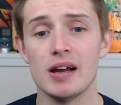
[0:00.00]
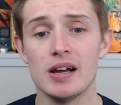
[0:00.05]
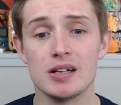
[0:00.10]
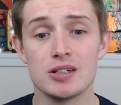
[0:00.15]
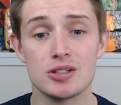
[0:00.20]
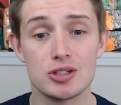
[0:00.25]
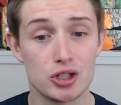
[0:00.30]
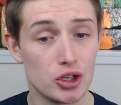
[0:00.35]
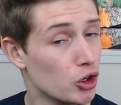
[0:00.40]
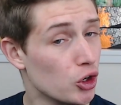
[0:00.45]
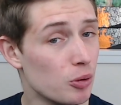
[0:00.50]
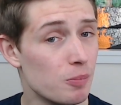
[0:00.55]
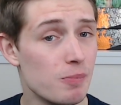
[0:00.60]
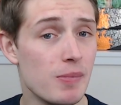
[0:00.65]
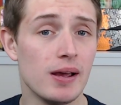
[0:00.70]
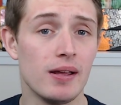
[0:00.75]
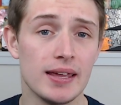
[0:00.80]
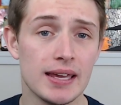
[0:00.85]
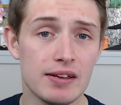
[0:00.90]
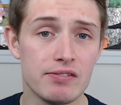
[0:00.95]
2
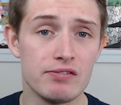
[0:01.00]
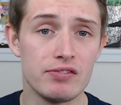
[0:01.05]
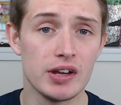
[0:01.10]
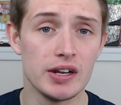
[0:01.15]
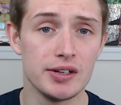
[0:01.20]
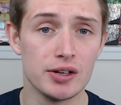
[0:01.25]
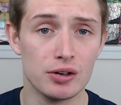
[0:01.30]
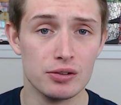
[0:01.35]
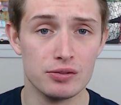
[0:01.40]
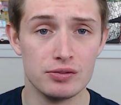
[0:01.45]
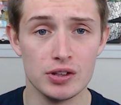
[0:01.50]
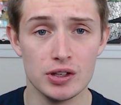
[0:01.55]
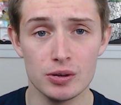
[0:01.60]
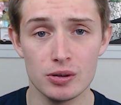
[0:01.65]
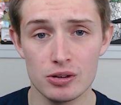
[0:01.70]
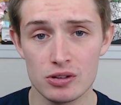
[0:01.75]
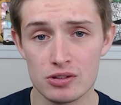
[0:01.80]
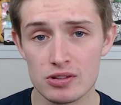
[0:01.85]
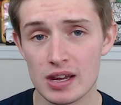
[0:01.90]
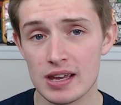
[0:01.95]
million video
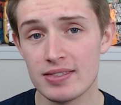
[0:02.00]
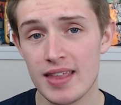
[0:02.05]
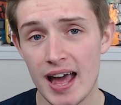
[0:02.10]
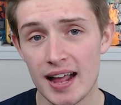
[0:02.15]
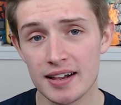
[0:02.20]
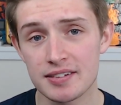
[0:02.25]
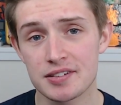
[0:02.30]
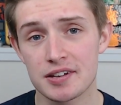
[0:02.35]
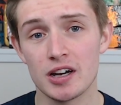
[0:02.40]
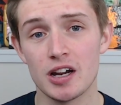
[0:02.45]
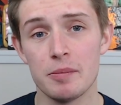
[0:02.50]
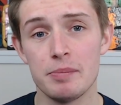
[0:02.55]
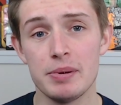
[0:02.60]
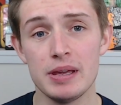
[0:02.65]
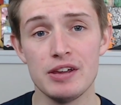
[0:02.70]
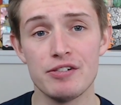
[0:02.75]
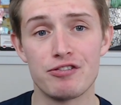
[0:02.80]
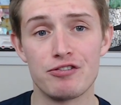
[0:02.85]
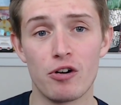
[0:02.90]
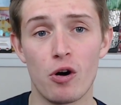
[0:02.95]
views, and that's gonna be
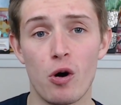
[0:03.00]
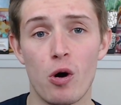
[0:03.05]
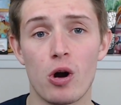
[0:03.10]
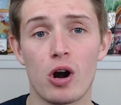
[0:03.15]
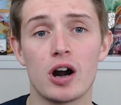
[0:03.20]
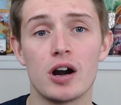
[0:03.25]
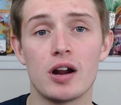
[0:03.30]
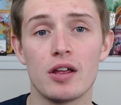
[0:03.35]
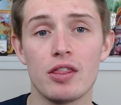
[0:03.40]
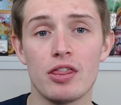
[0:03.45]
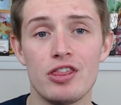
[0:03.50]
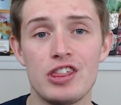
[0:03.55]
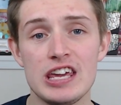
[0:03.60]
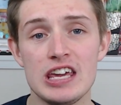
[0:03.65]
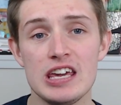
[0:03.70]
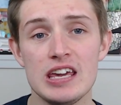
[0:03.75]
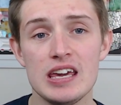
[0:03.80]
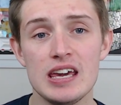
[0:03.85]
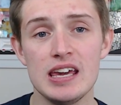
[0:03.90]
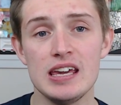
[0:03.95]
for
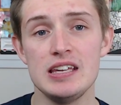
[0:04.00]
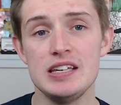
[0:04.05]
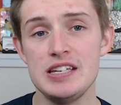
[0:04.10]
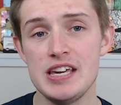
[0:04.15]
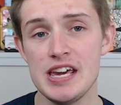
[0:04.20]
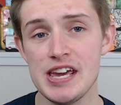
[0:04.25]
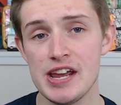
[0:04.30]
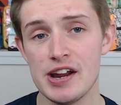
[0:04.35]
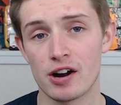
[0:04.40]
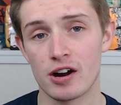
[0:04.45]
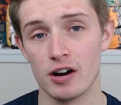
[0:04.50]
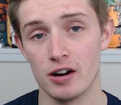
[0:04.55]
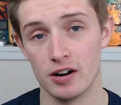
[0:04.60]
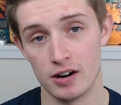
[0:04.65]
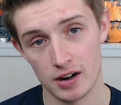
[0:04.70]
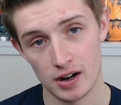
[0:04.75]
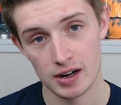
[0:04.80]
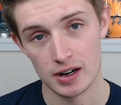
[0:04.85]
the year.